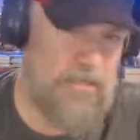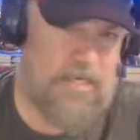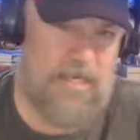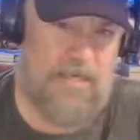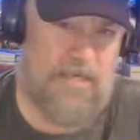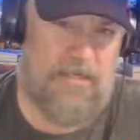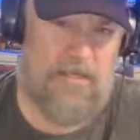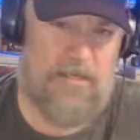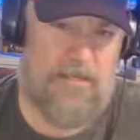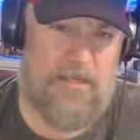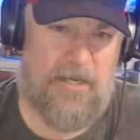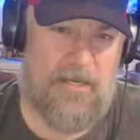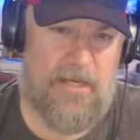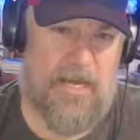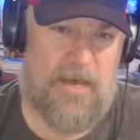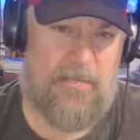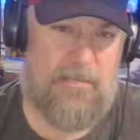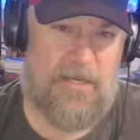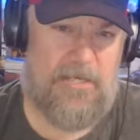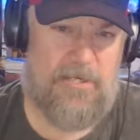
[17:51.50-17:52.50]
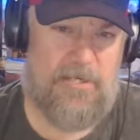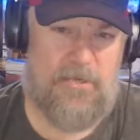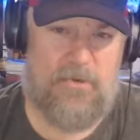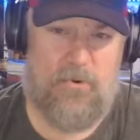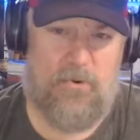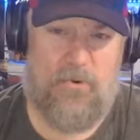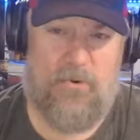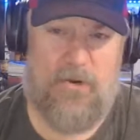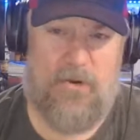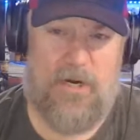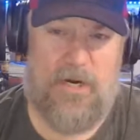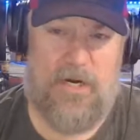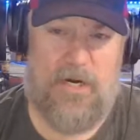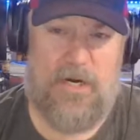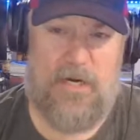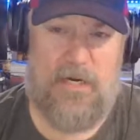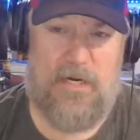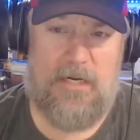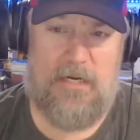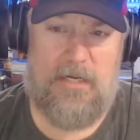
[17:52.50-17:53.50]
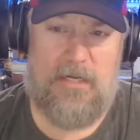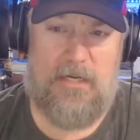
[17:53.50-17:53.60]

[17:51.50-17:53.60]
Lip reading: be hitting the comic store